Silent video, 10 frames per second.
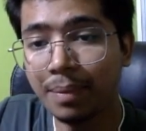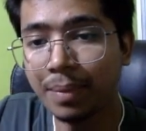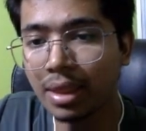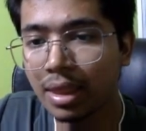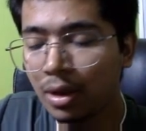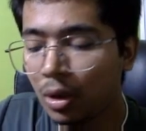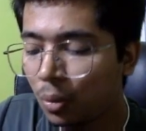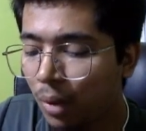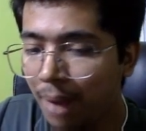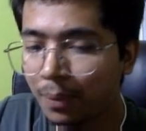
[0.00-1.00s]
That means
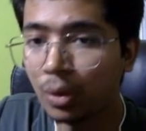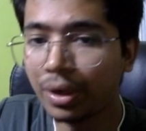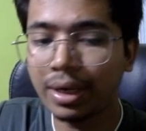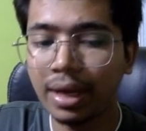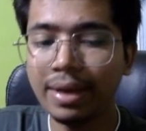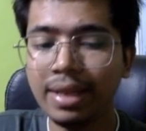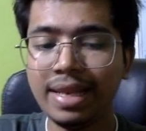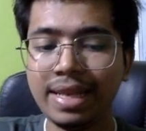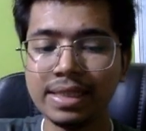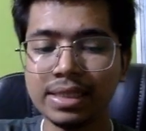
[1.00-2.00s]
we have to return
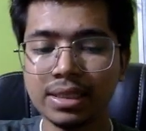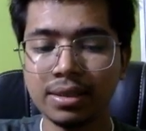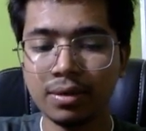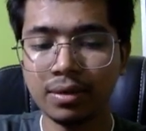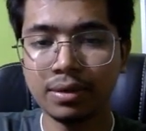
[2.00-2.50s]
list.